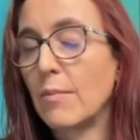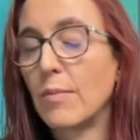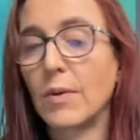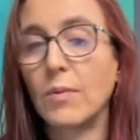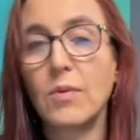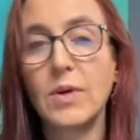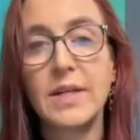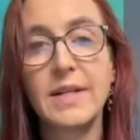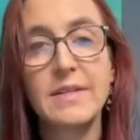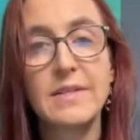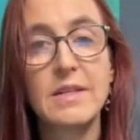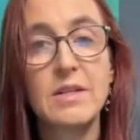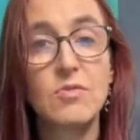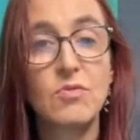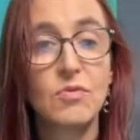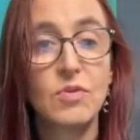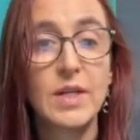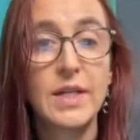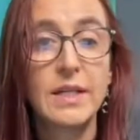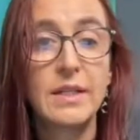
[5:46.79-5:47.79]
But what does it
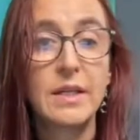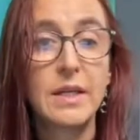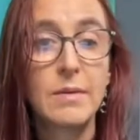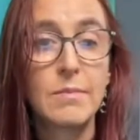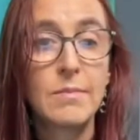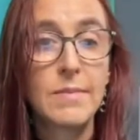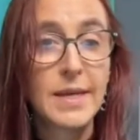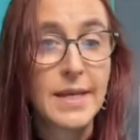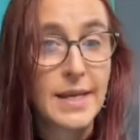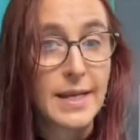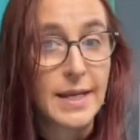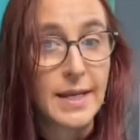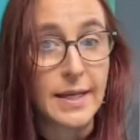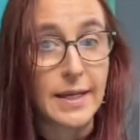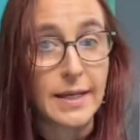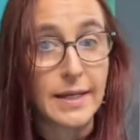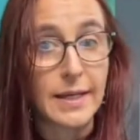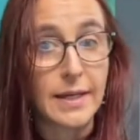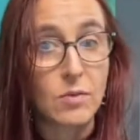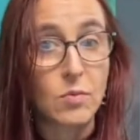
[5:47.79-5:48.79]
really
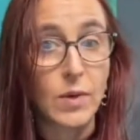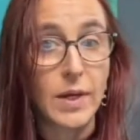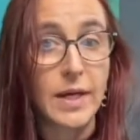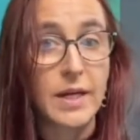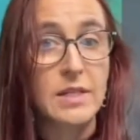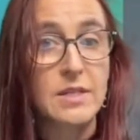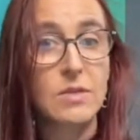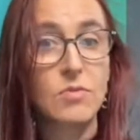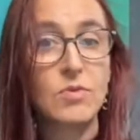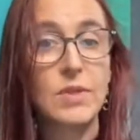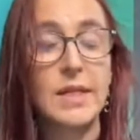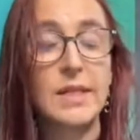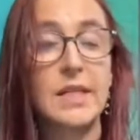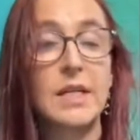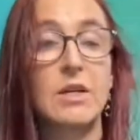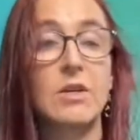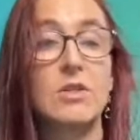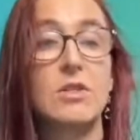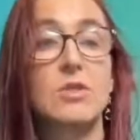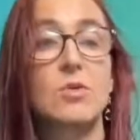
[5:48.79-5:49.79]
mean? And where does a really
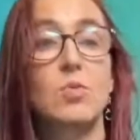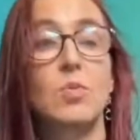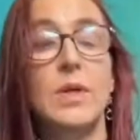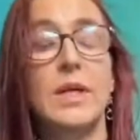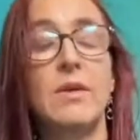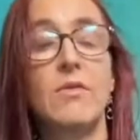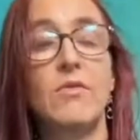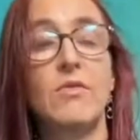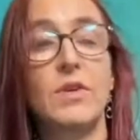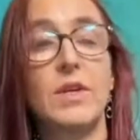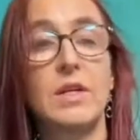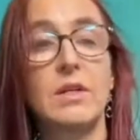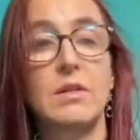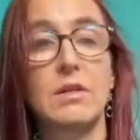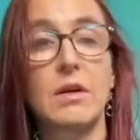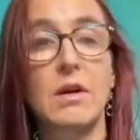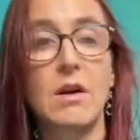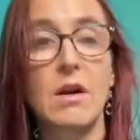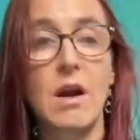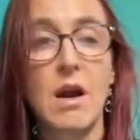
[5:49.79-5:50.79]
good swing feel
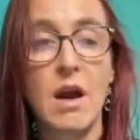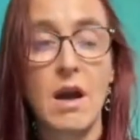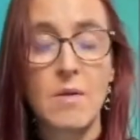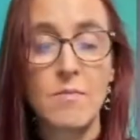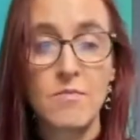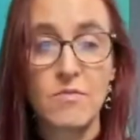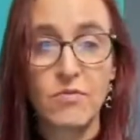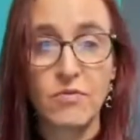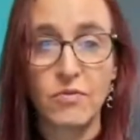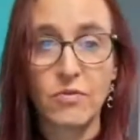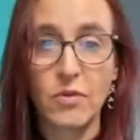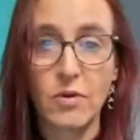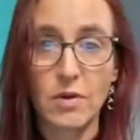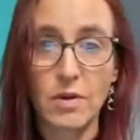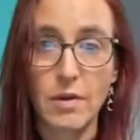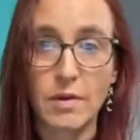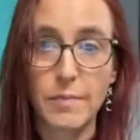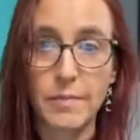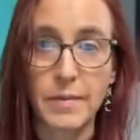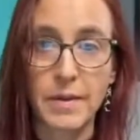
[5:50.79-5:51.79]
come
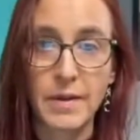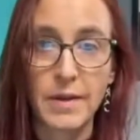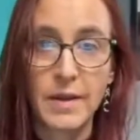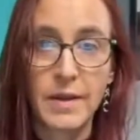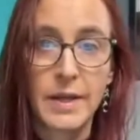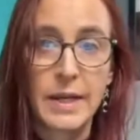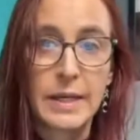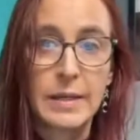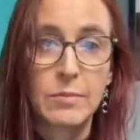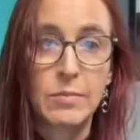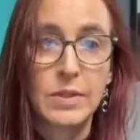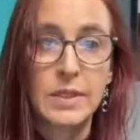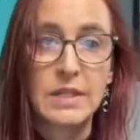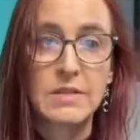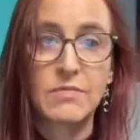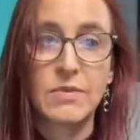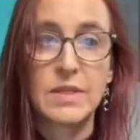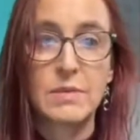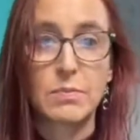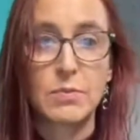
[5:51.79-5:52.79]
from?
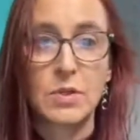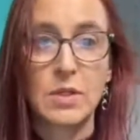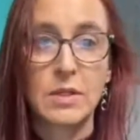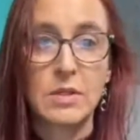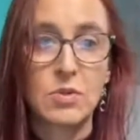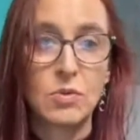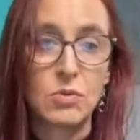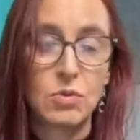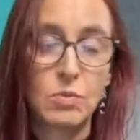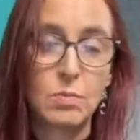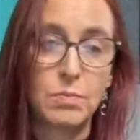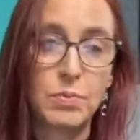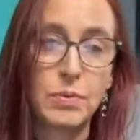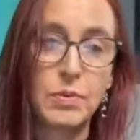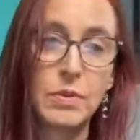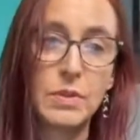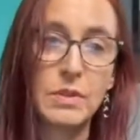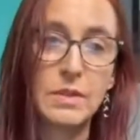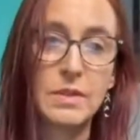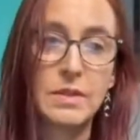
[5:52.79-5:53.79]
Please, Facebook and YouTube,
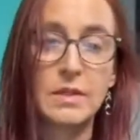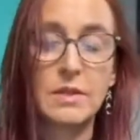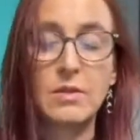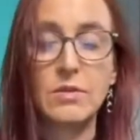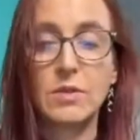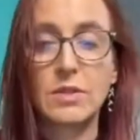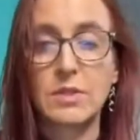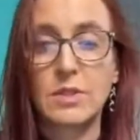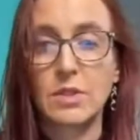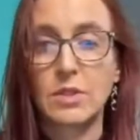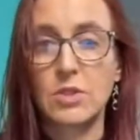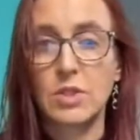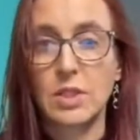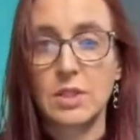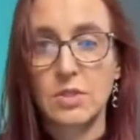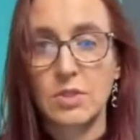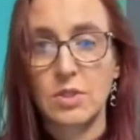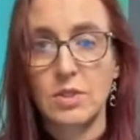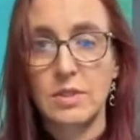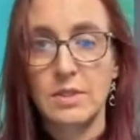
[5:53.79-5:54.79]
put your
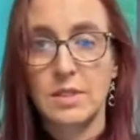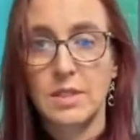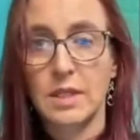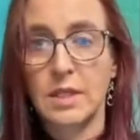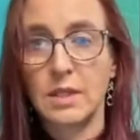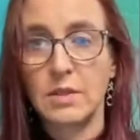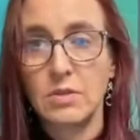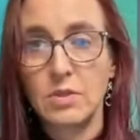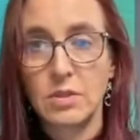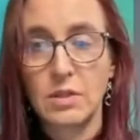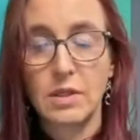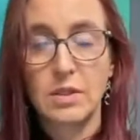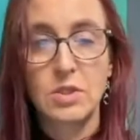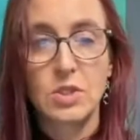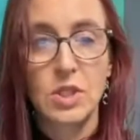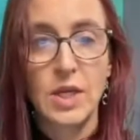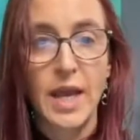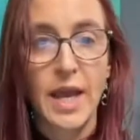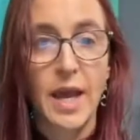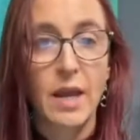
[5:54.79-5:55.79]
suggestions into the
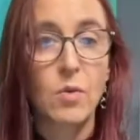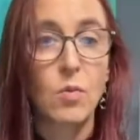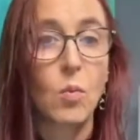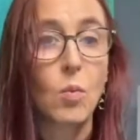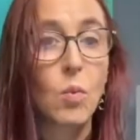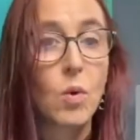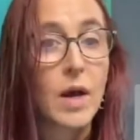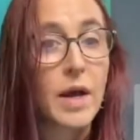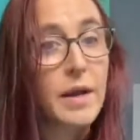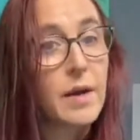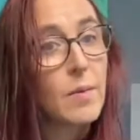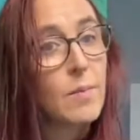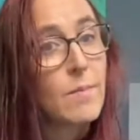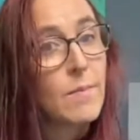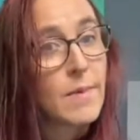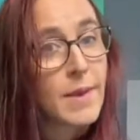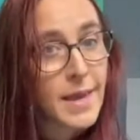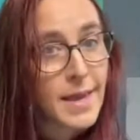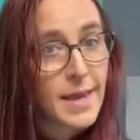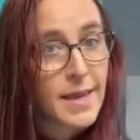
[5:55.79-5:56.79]
chat. What
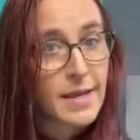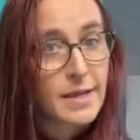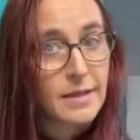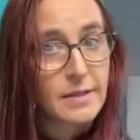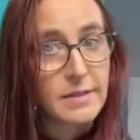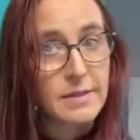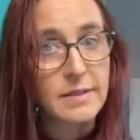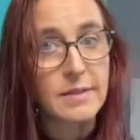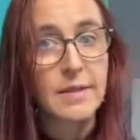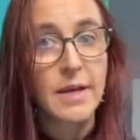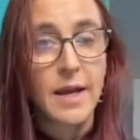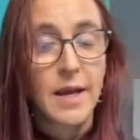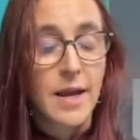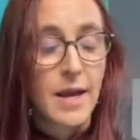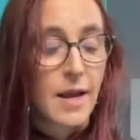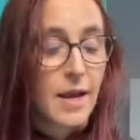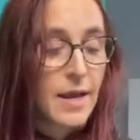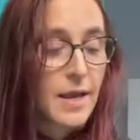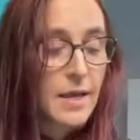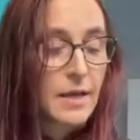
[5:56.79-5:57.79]
makes
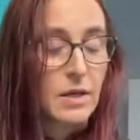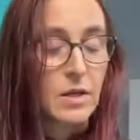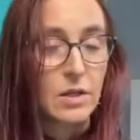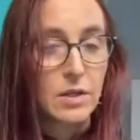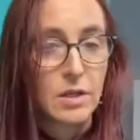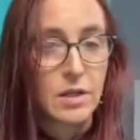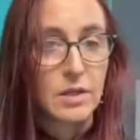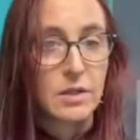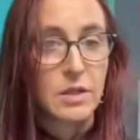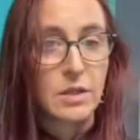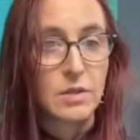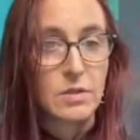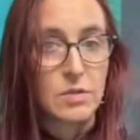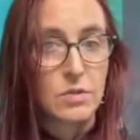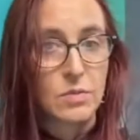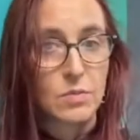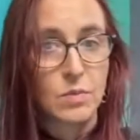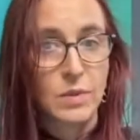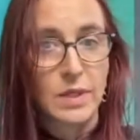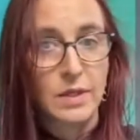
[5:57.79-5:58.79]
a good
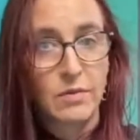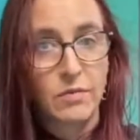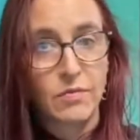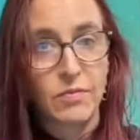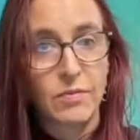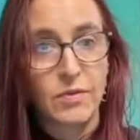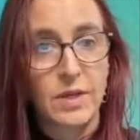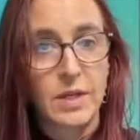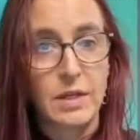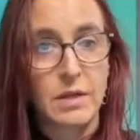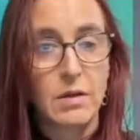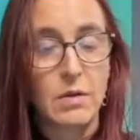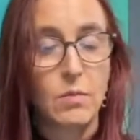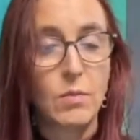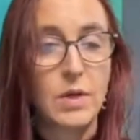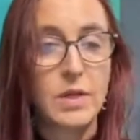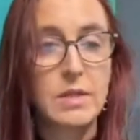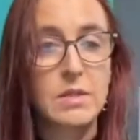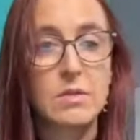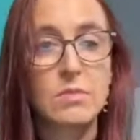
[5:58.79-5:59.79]
swing feel?
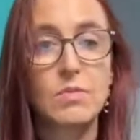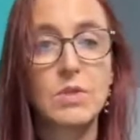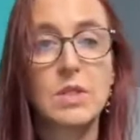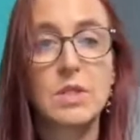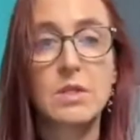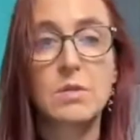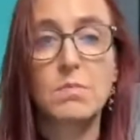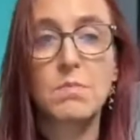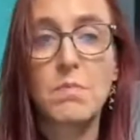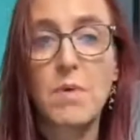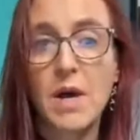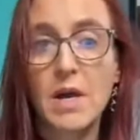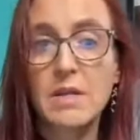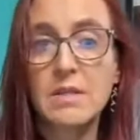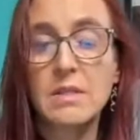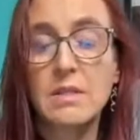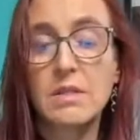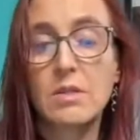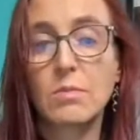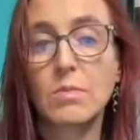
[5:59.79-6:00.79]
What's
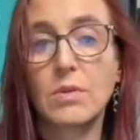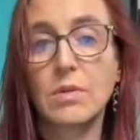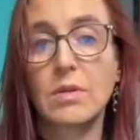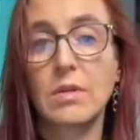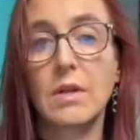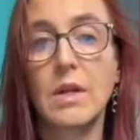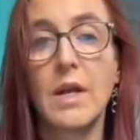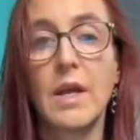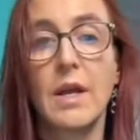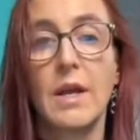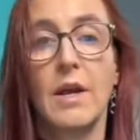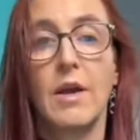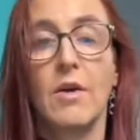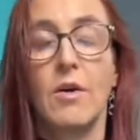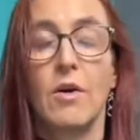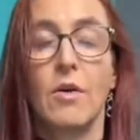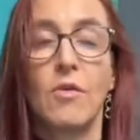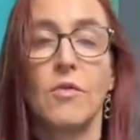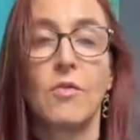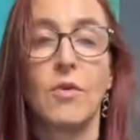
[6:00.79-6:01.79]
responsible
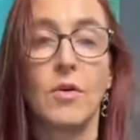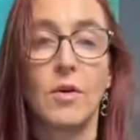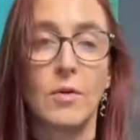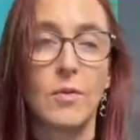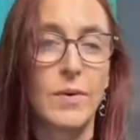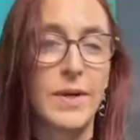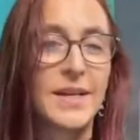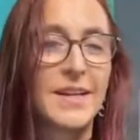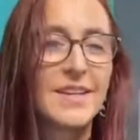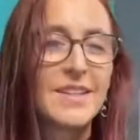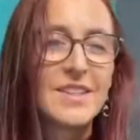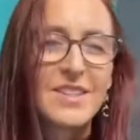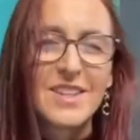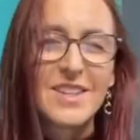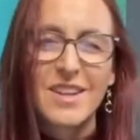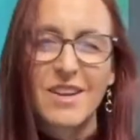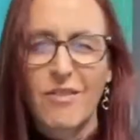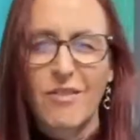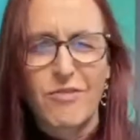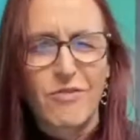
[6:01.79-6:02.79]
for when it
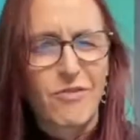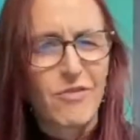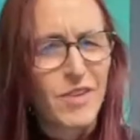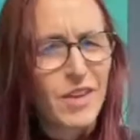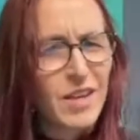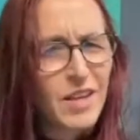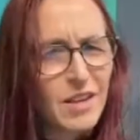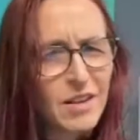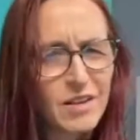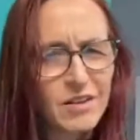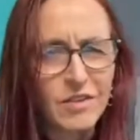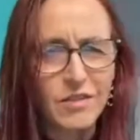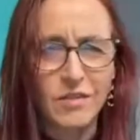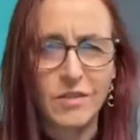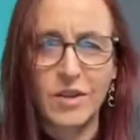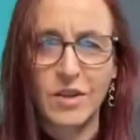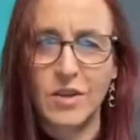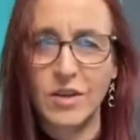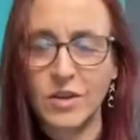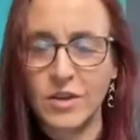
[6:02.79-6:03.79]
just feels
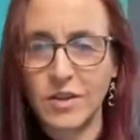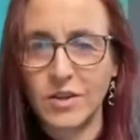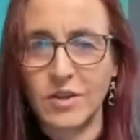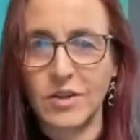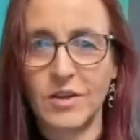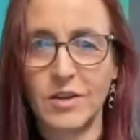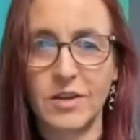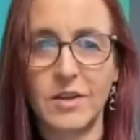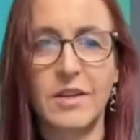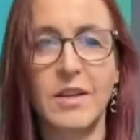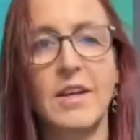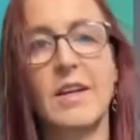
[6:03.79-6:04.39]
good?